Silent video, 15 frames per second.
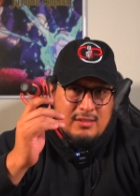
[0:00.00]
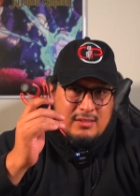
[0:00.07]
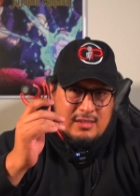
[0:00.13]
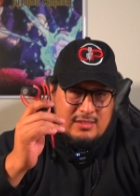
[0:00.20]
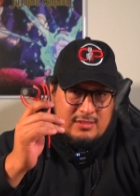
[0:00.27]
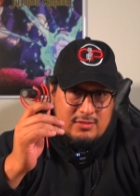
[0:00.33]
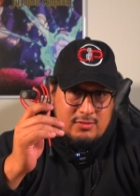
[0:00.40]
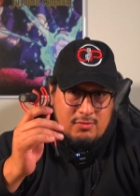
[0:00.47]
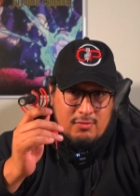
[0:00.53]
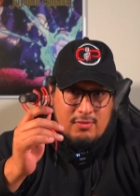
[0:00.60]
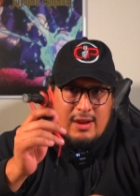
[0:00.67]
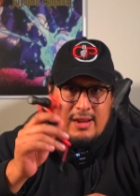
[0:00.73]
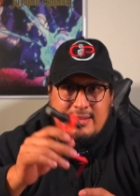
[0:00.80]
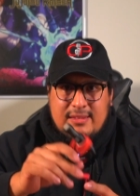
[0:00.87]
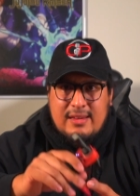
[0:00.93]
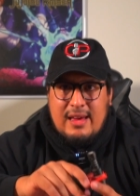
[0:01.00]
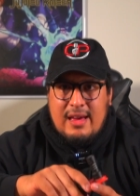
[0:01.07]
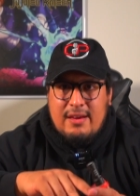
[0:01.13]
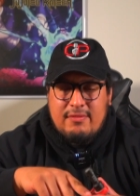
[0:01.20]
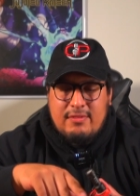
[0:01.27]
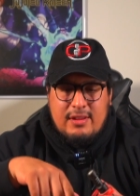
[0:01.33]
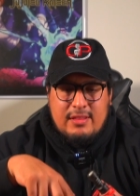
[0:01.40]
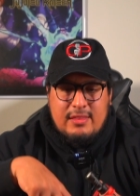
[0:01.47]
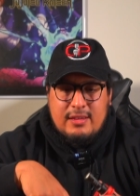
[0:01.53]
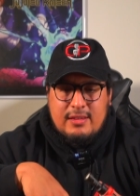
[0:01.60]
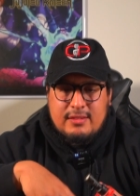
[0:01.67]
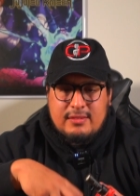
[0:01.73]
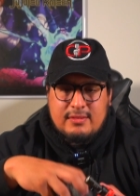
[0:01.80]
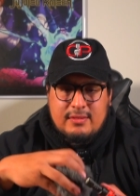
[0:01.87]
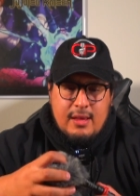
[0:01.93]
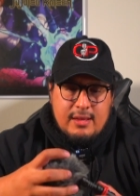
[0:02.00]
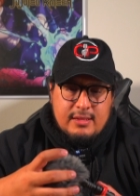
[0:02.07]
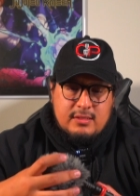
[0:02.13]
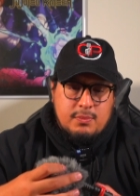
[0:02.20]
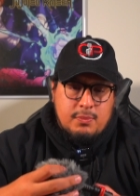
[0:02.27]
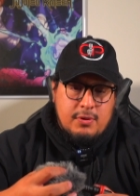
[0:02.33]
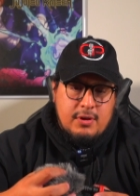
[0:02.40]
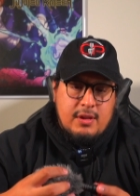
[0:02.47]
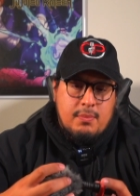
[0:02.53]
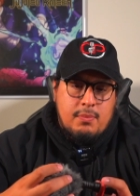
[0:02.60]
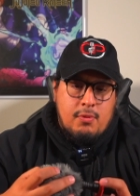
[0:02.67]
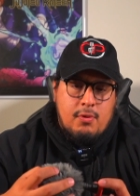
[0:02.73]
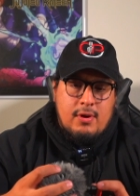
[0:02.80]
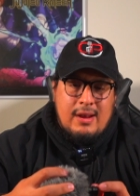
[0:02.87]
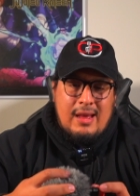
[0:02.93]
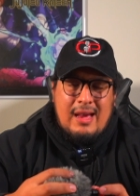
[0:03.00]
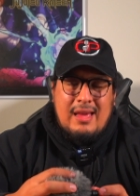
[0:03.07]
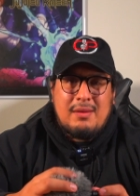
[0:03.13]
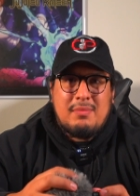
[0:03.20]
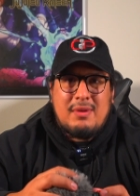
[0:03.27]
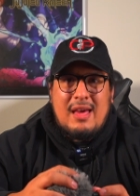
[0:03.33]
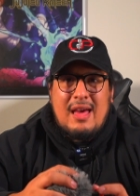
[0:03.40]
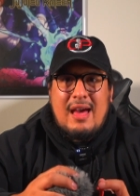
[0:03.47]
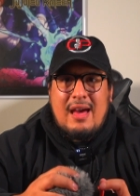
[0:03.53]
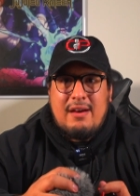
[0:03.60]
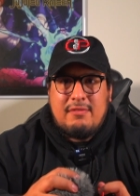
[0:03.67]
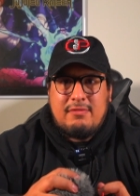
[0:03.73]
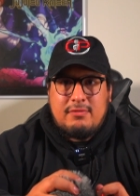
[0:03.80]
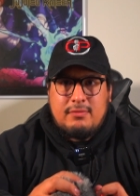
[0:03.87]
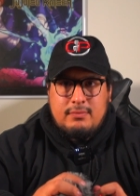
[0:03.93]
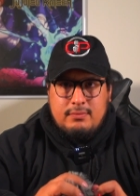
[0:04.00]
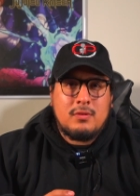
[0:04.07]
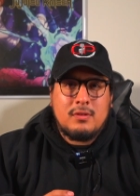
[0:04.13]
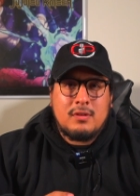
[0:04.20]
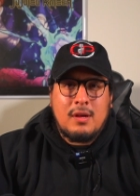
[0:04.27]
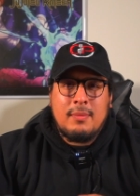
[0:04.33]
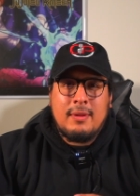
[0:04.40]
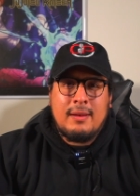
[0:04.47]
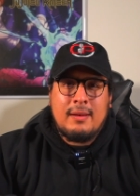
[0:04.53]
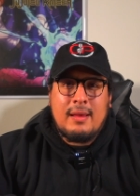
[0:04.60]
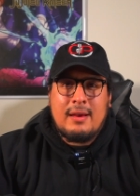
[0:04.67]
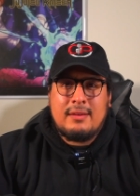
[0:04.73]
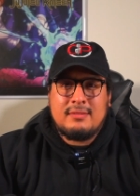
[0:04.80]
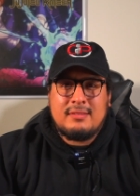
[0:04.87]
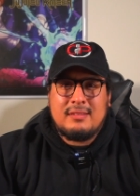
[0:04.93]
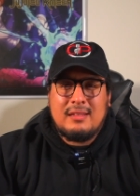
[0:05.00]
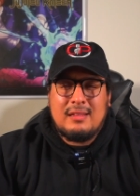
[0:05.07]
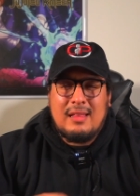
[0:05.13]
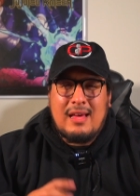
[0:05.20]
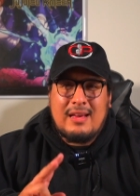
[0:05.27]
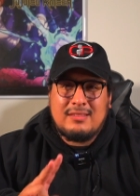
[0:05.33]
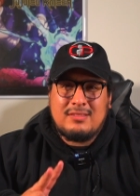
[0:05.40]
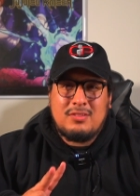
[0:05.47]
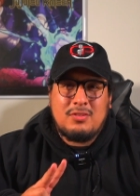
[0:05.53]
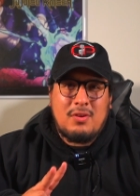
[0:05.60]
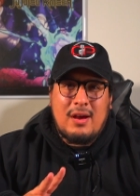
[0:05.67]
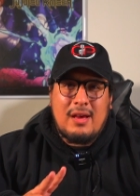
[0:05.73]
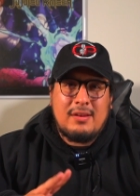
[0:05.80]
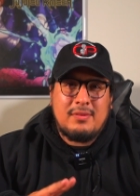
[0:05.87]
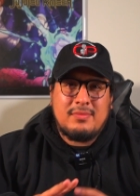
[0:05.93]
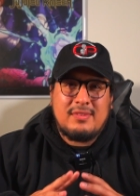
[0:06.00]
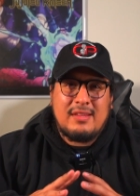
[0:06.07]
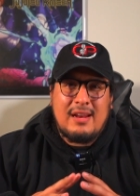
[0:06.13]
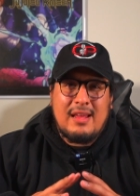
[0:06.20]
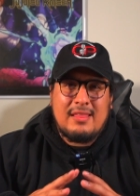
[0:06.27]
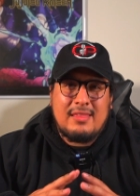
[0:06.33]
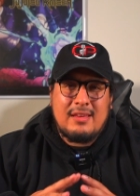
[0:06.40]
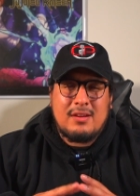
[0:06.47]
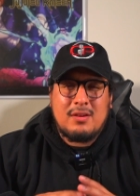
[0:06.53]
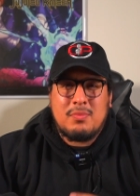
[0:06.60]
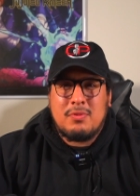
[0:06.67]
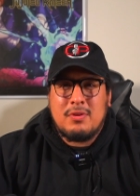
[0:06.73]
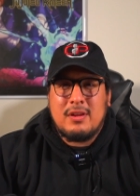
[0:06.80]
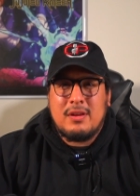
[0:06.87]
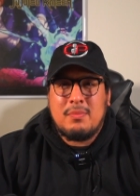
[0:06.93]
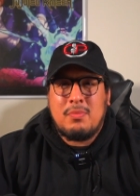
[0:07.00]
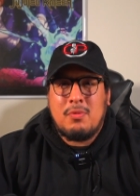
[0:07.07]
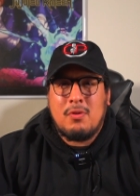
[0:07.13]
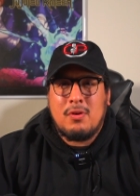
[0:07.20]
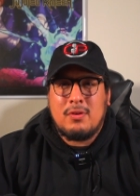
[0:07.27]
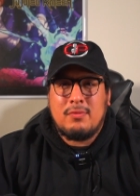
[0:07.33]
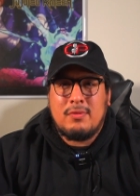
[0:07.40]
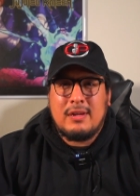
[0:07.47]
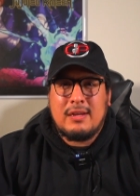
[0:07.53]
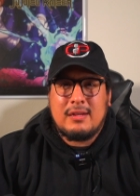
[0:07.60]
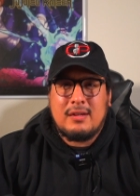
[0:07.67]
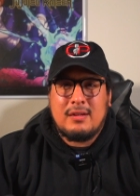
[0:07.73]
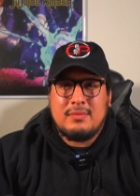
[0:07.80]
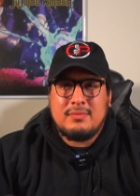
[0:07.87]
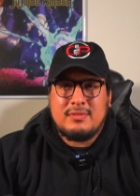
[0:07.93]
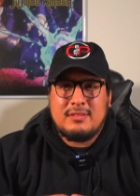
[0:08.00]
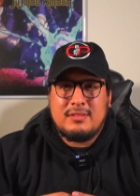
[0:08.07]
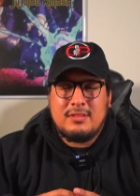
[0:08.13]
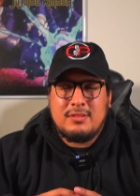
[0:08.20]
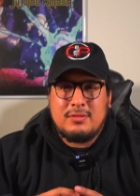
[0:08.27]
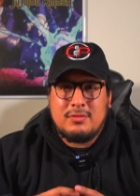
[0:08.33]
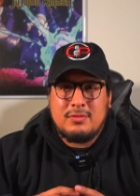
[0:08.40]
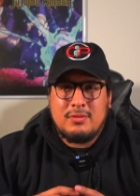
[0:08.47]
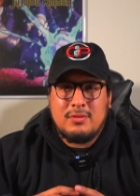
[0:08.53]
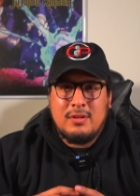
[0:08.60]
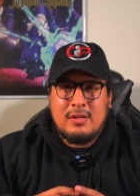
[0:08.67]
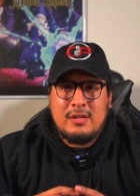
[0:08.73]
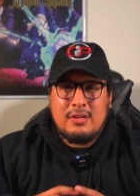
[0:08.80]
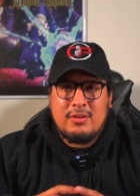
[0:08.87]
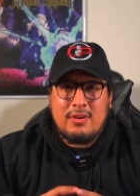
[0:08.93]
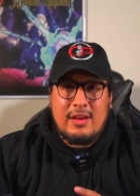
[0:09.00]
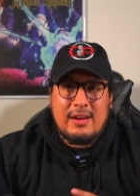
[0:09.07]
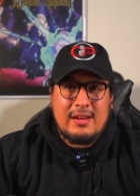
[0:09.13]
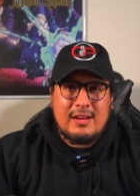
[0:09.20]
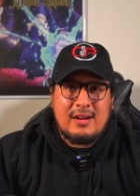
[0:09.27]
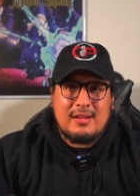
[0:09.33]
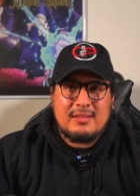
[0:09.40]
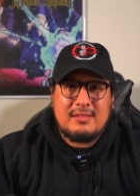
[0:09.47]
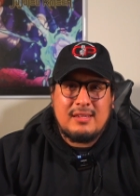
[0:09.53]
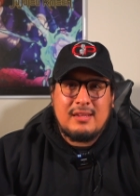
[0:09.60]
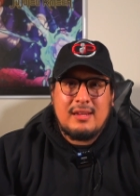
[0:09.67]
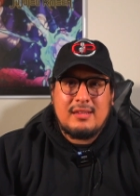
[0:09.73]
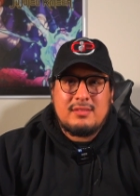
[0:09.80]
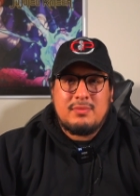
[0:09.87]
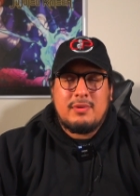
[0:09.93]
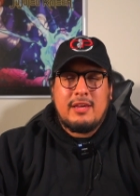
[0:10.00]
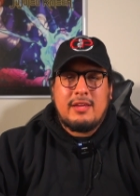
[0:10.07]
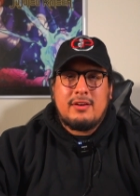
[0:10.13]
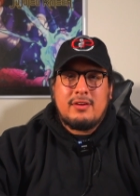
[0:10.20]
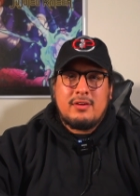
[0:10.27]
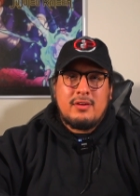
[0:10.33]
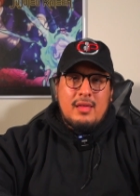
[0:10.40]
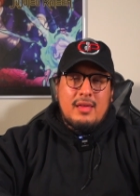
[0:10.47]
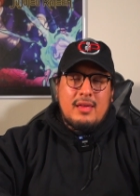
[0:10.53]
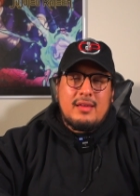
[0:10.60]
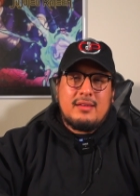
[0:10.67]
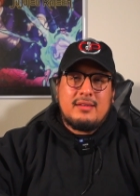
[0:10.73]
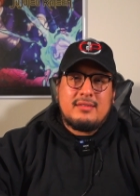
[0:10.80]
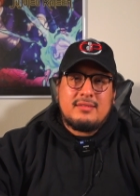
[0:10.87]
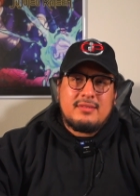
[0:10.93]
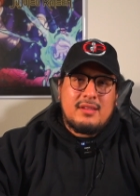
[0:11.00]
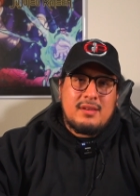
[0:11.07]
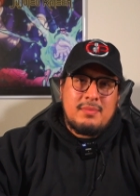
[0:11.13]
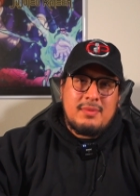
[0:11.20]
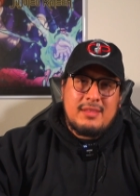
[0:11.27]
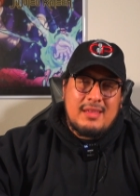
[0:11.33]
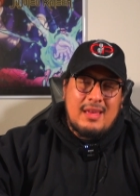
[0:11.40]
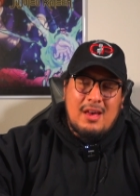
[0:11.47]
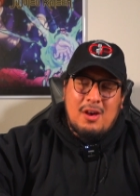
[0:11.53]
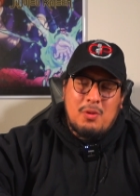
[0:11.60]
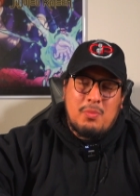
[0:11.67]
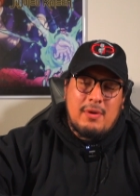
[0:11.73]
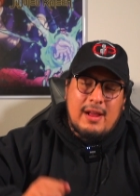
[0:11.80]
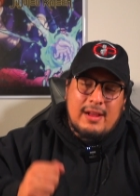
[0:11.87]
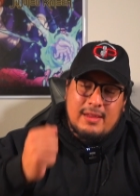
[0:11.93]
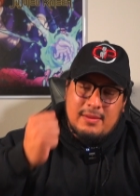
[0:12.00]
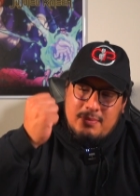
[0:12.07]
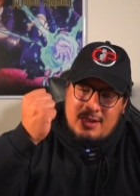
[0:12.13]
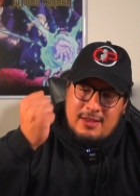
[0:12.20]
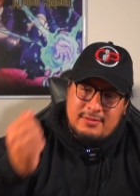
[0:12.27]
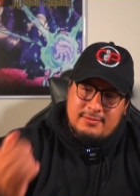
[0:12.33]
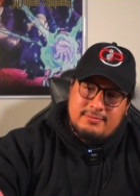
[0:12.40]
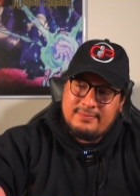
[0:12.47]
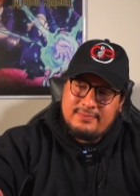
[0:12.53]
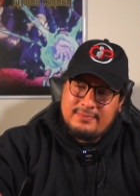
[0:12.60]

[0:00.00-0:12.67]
is great to have and I think it's a, it's a pretty important item to have coming down to the last two items that I think are pretty important when it comes to creating content as a beginner is gonna be the L bracket mount.